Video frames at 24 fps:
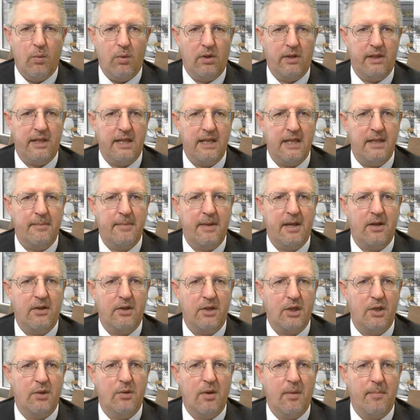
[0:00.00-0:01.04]
We'll
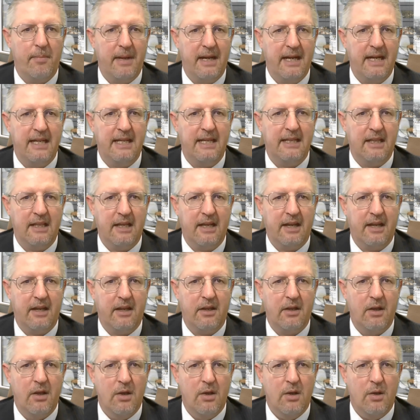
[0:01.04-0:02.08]
email you a meeting
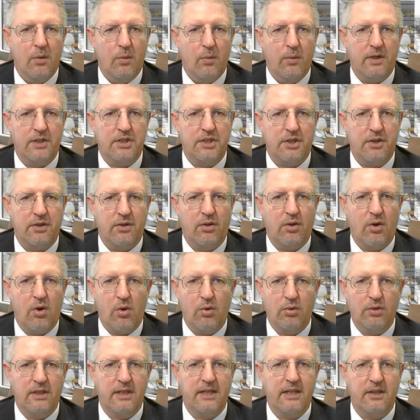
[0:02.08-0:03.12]
link, which you'll
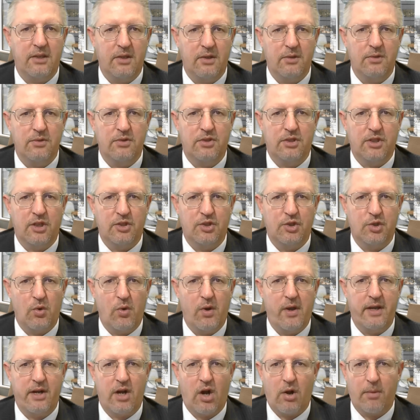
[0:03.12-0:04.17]
only use to
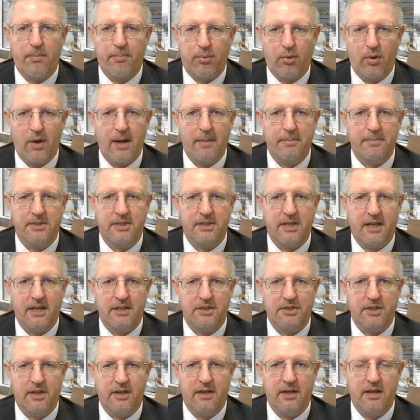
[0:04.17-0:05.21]
join our prep
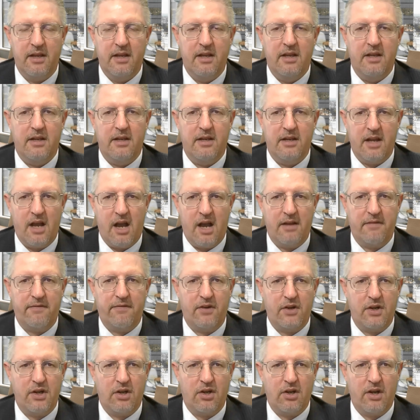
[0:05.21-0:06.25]
session, not
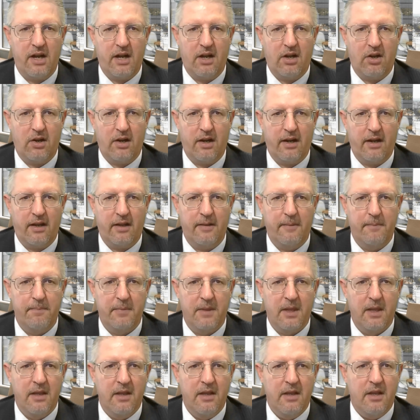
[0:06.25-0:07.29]
for your hearing.
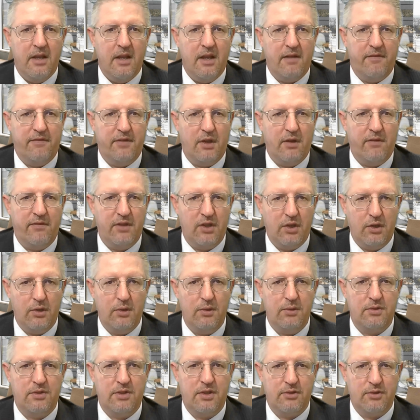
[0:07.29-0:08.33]
If you've
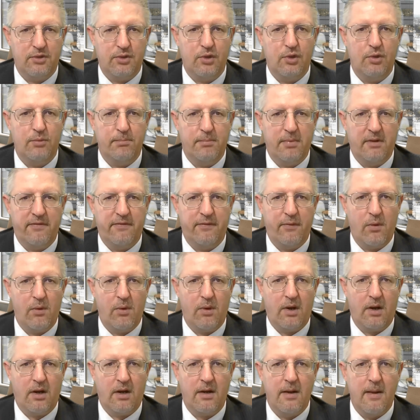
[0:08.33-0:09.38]
used Zoom
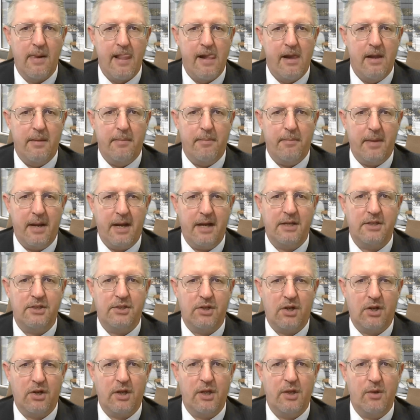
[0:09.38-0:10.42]
before, make
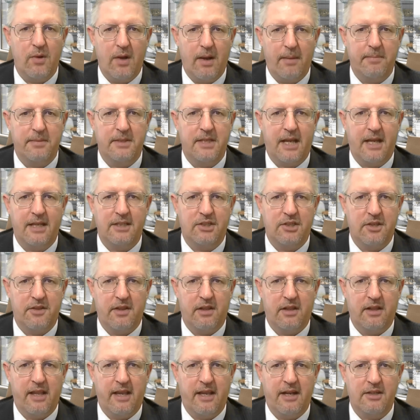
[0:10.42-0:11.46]
sure you update to
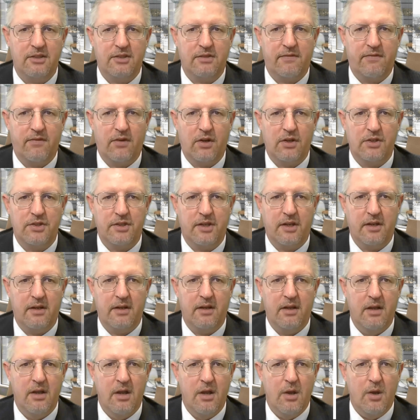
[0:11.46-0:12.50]
the latest version.
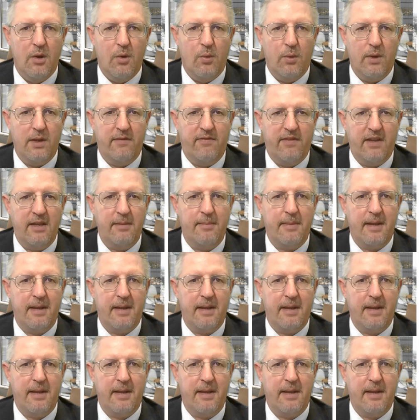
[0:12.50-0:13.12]
We've